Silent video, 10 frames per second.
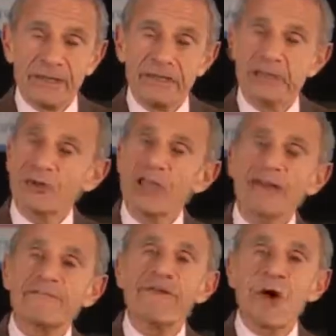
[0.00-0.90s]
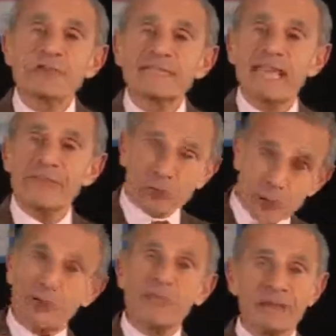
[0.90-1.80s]
You know, a lot of folks say there's
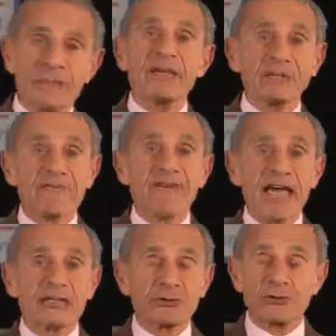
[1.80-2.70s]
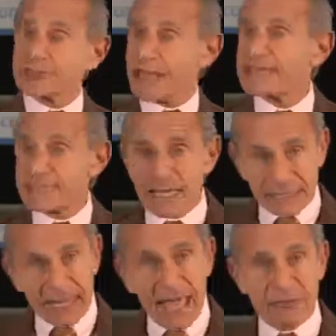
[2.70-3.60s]
too many manufacturers. That's
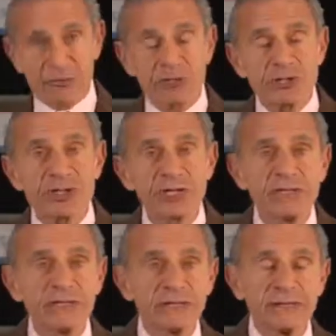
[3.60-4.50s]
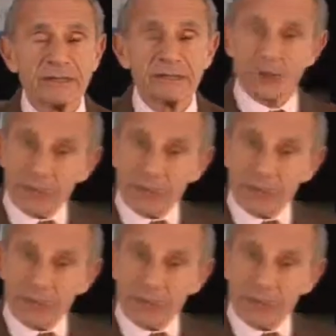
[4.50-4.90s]
us, Cambridge. Too